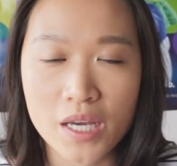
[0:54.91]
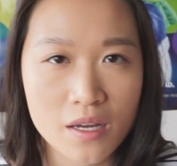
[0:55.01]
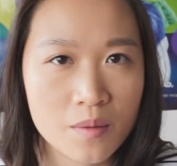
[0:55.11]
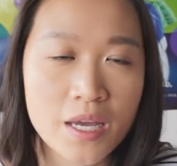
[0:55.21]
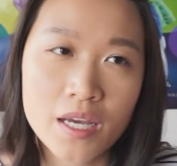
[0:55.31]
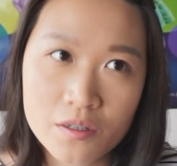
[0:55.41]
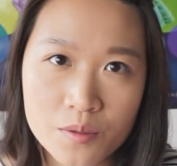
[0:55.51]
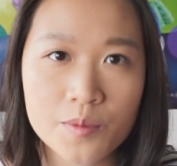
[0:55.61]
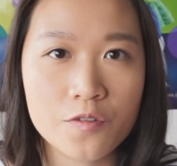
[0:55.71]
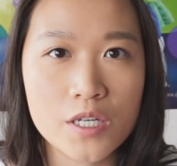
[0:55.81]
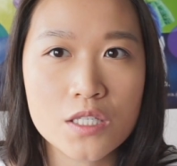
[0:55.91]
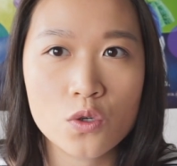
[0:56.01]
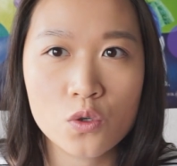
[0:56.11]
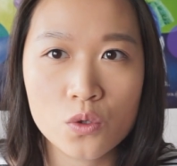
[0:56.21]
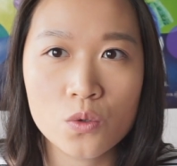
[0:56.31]
Um, I had a group of friends
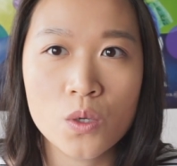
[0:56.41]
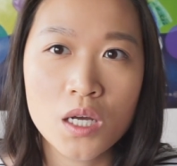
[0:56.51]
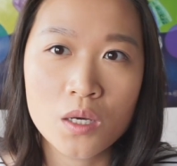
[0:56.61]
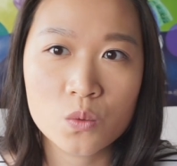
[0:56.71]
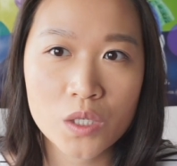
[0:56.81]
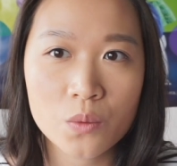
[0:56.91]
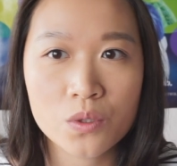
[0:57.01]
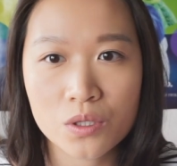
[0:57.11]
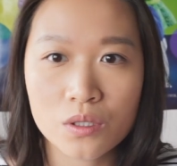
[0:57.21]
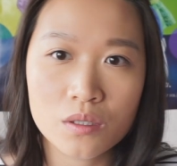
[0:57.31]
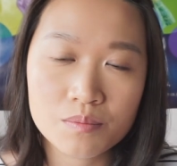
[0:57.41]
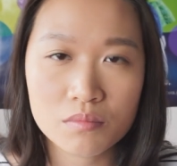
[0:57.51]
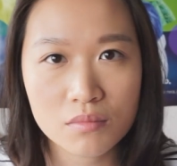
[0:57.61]
who we were,